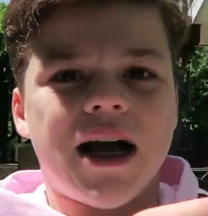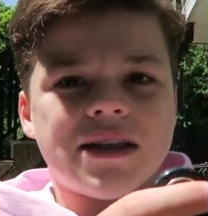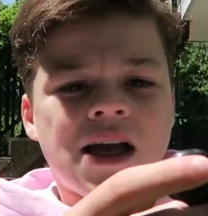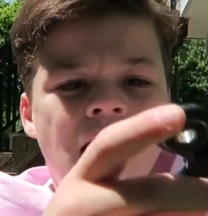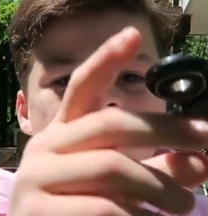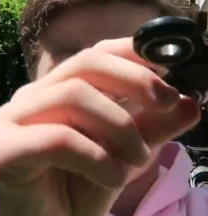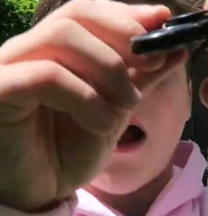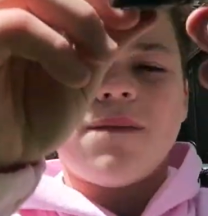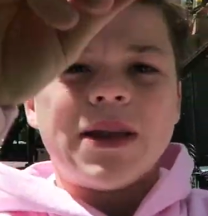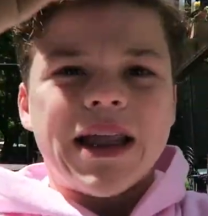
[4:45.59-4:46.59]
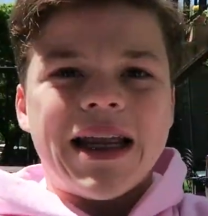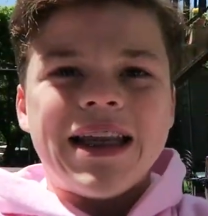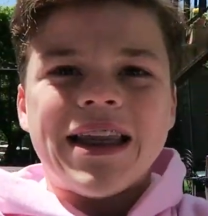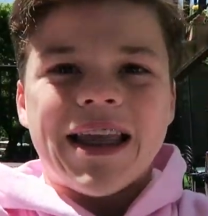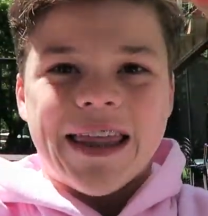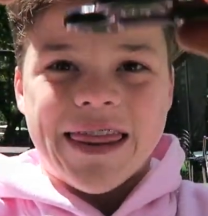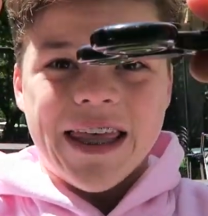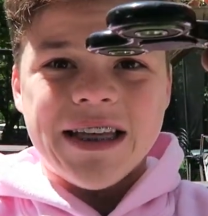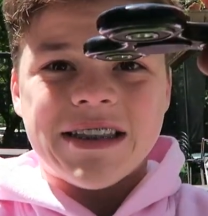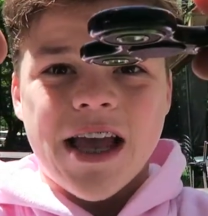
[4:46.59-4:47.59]
guys, no, I've been landing it like
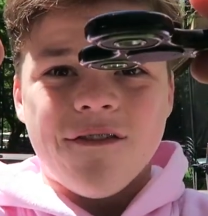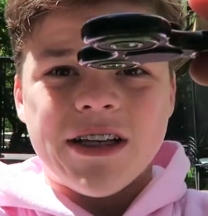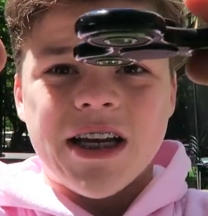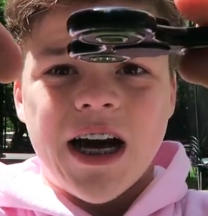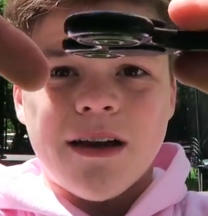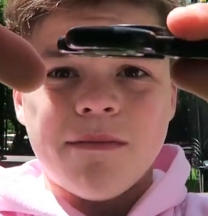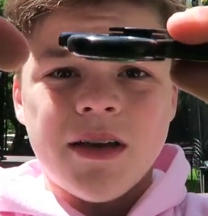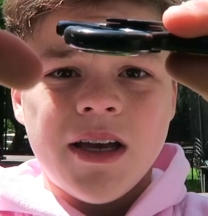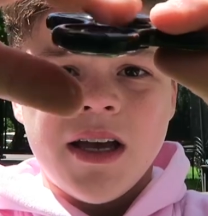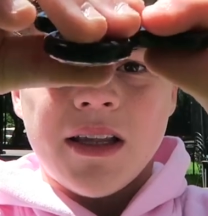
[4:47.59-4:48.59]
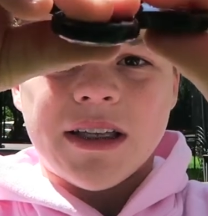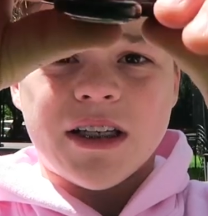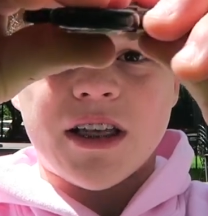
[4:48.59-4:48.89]
this every time, like